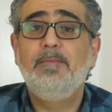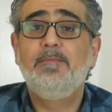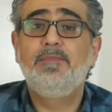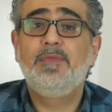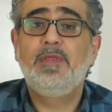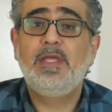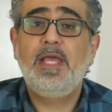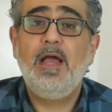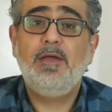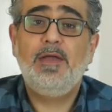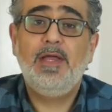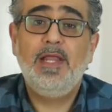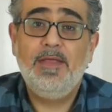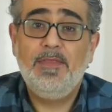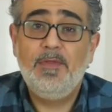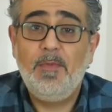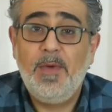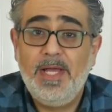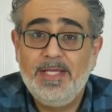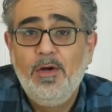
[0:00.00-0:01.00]
calculate
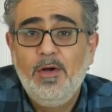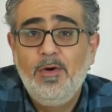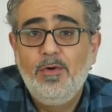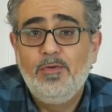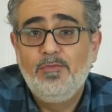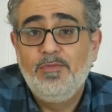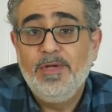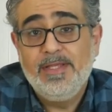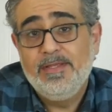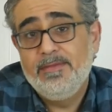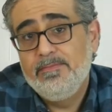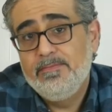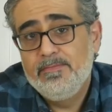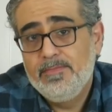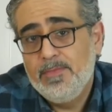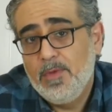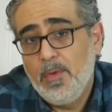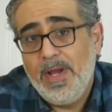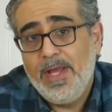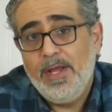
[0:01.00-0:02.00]
the weight or read
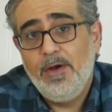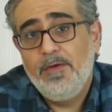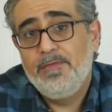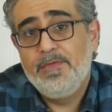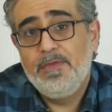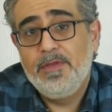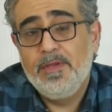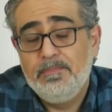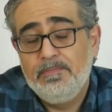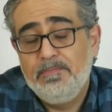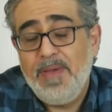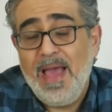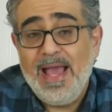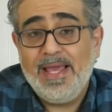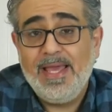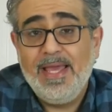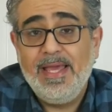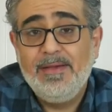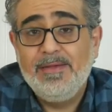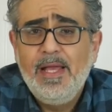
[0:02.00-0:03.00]
the weight off the
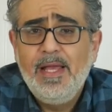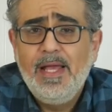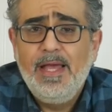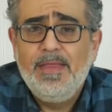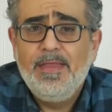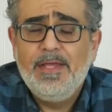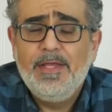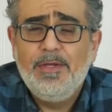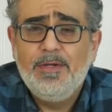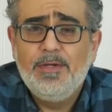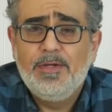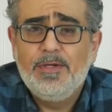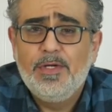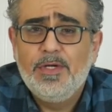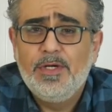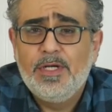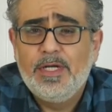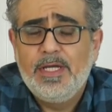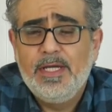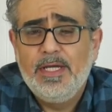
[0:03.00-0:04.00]
packet, and then you
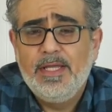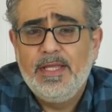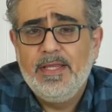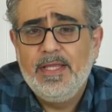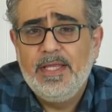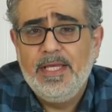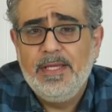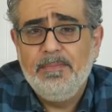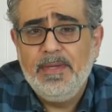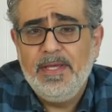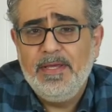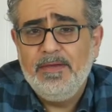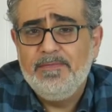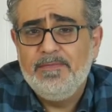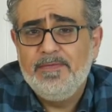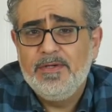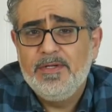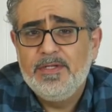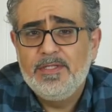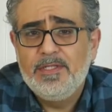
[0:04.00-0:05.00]
cook the beef
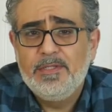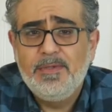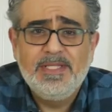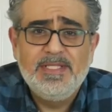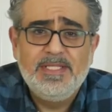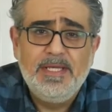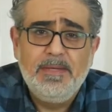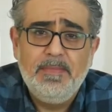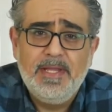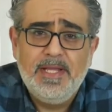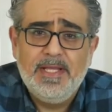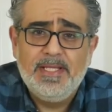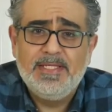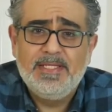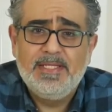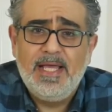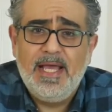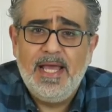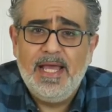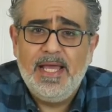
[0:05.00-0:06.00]
for 20 minutes,
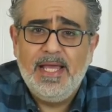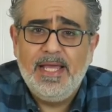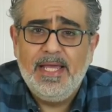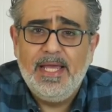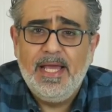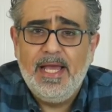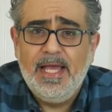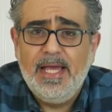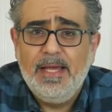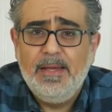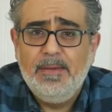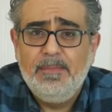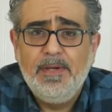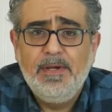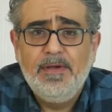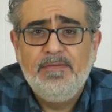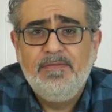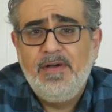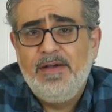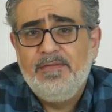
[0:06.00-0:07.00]
say,
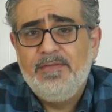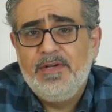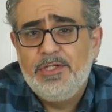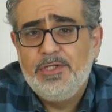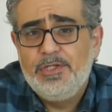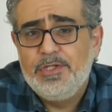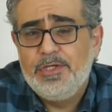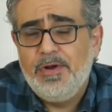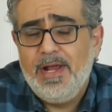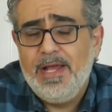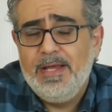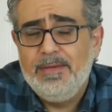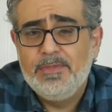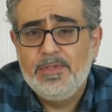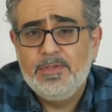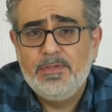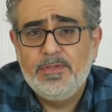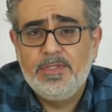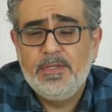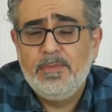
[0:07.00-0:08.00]
per 500
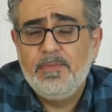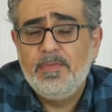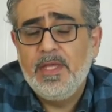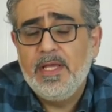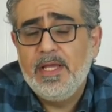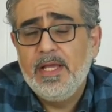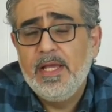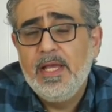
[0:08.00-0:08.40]
grams or something.